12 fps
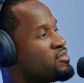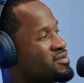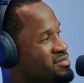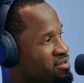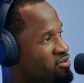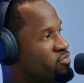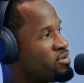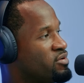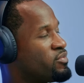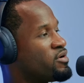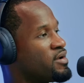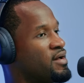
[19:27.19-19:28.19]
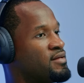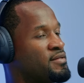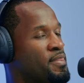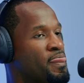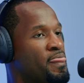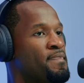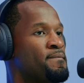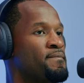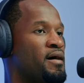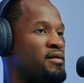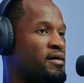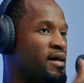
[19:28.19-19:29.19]
continuing to work at it,
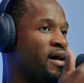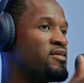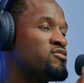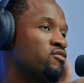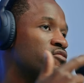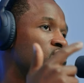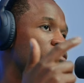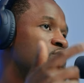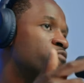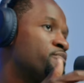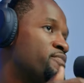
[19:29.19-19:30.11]
and then as you